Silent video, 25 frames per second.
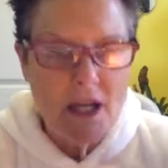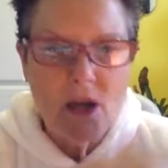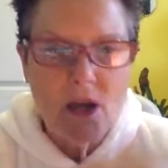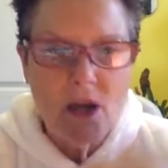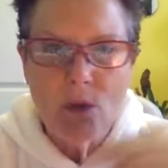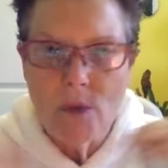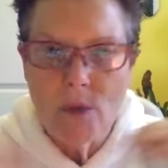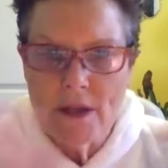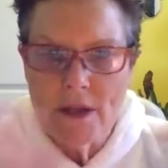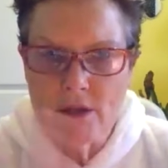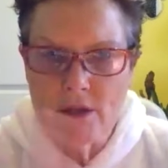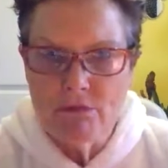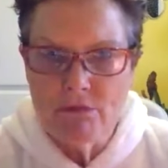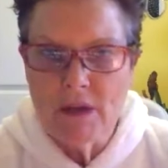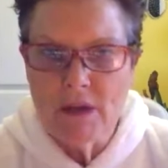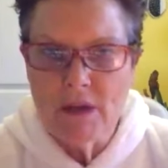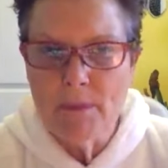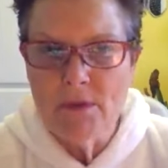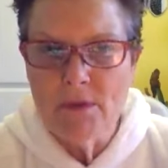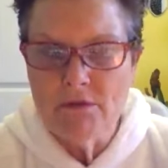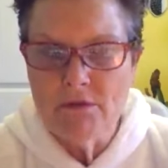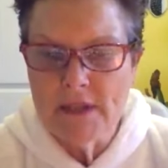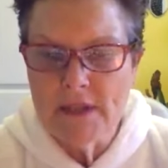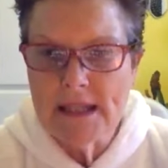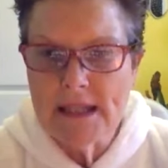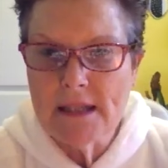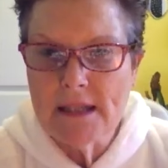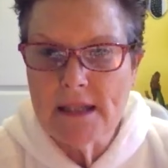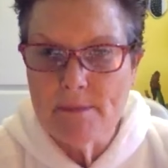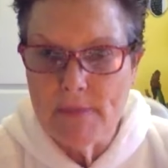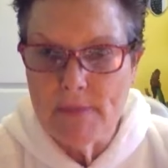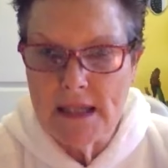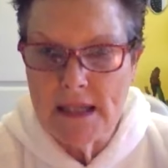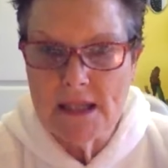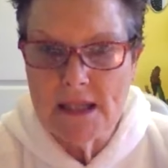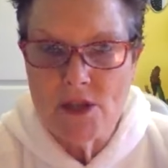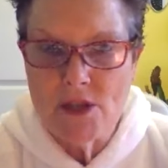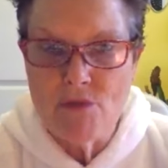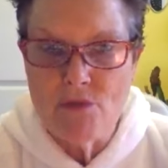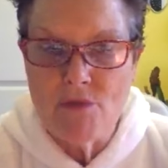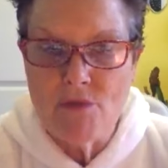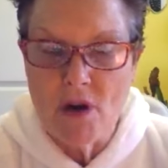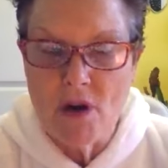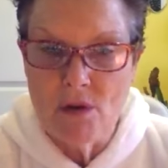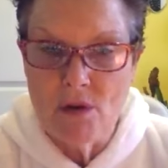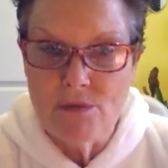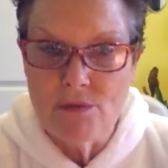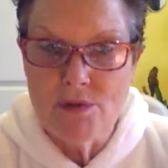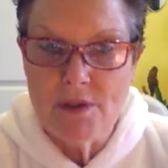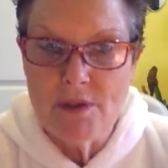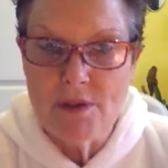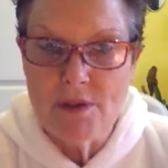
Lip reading: where the rubber meets the road,